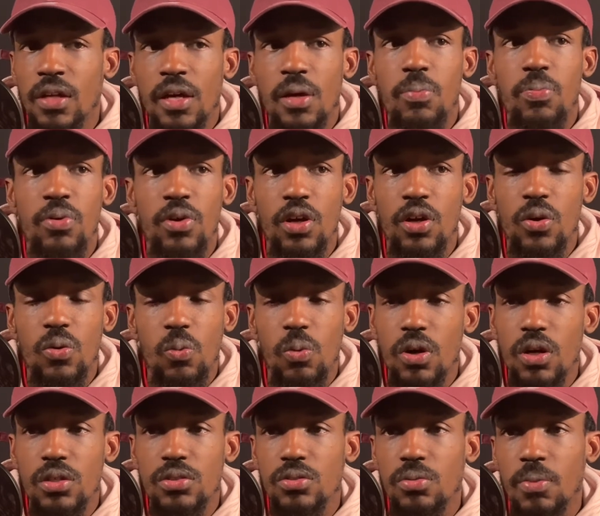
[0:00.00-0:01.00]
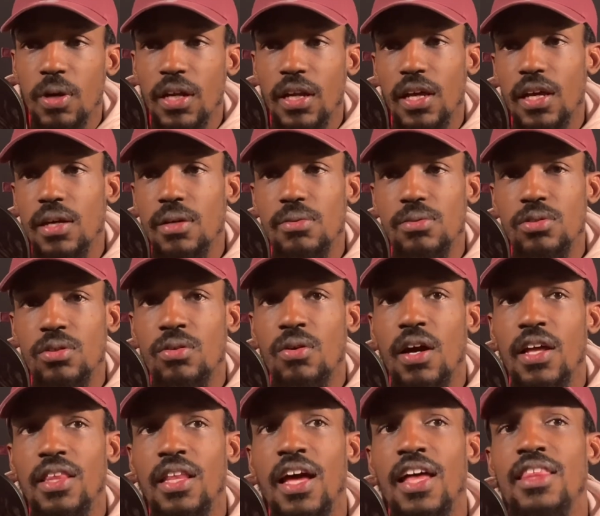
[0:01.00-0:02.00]
put good words on my name. So
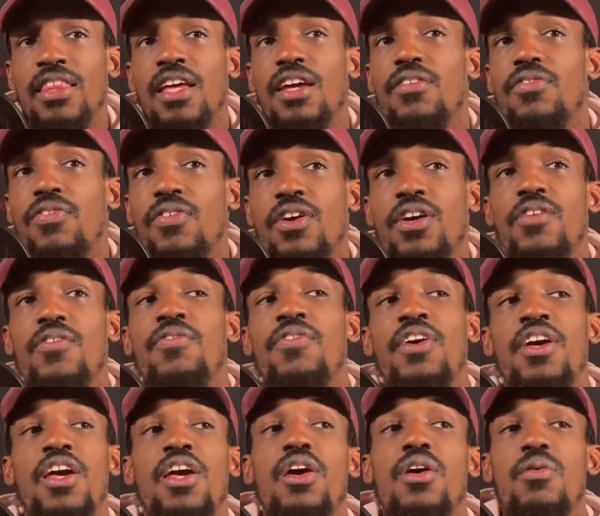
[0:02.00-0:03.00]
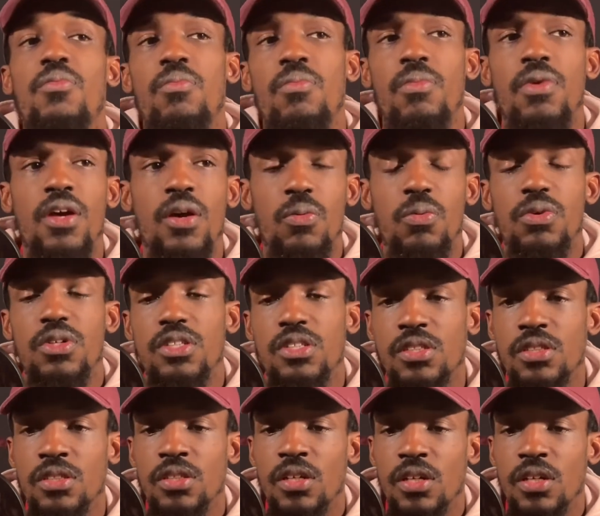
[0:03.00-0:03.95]
I think for him it was